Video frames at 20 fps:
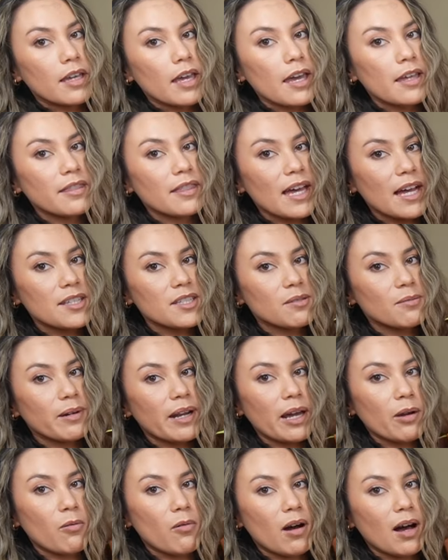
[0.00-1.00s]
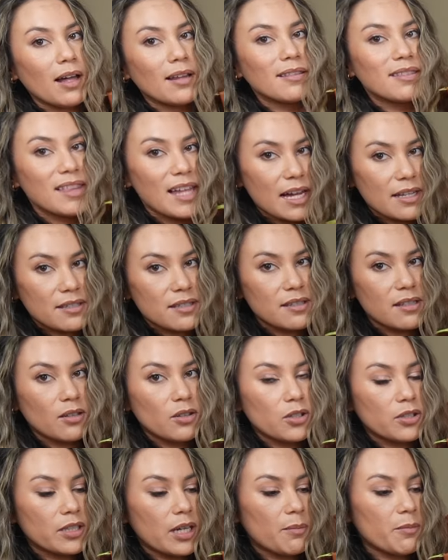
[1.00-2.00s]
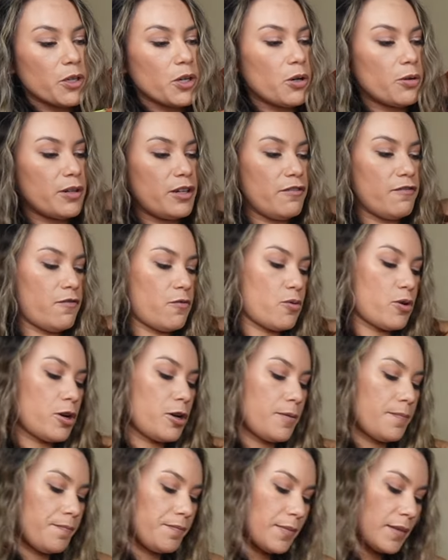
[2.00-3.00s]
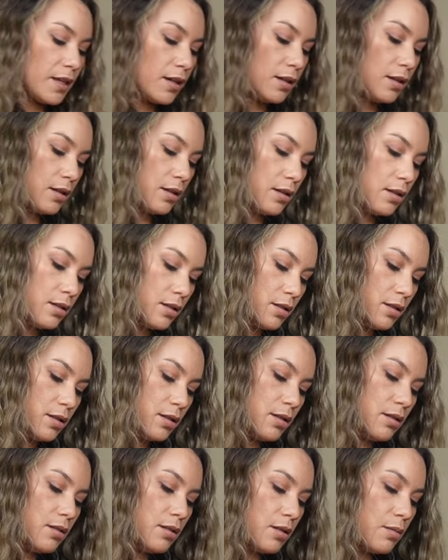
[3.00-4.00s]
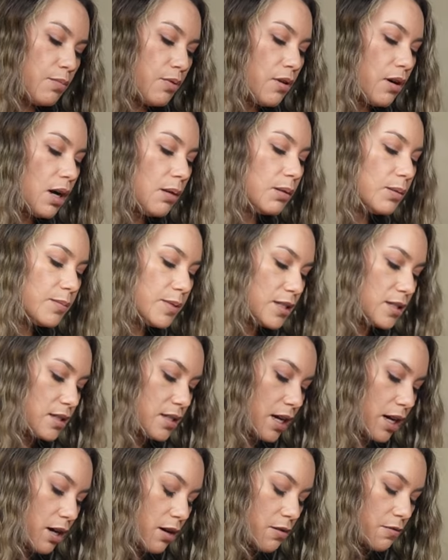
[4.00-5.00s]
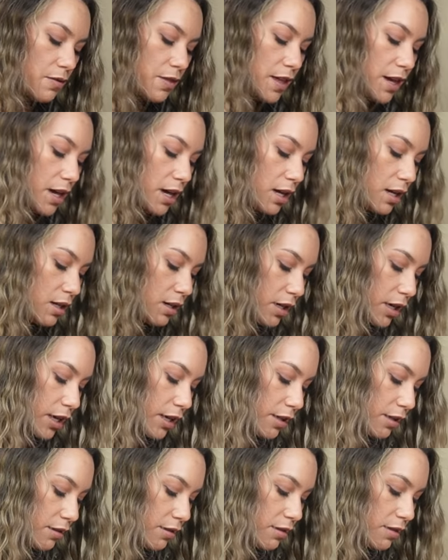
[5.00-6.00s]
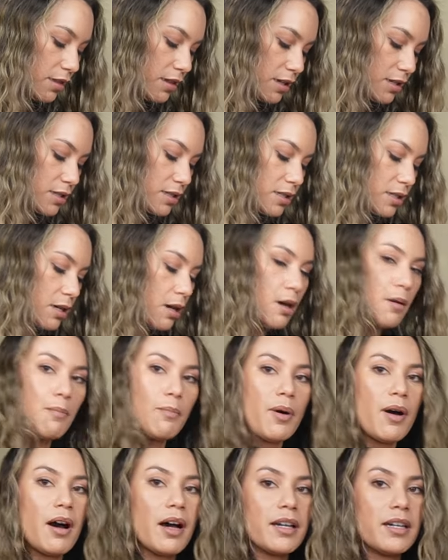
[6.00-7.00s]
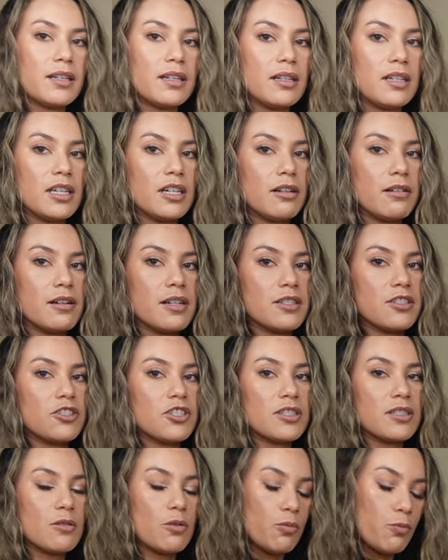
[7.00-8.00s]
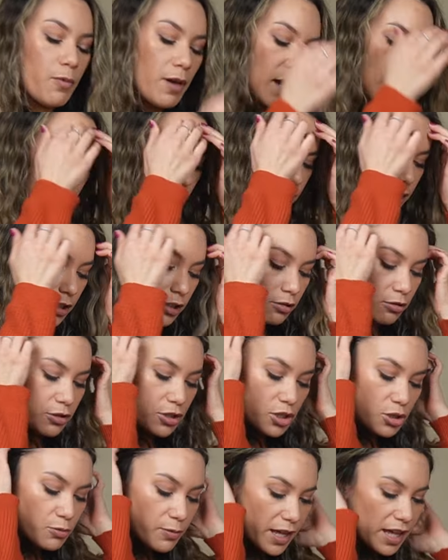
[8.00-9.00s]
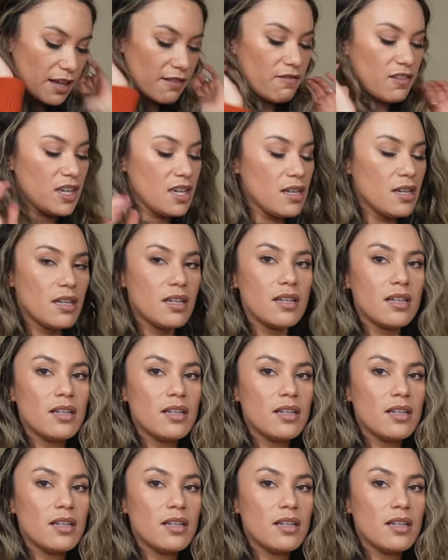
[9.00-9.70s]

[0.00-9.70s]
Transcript: And that's what I want. That's the look I'm going for. The problem is now that this pocket in here is just weighing a little too heavy.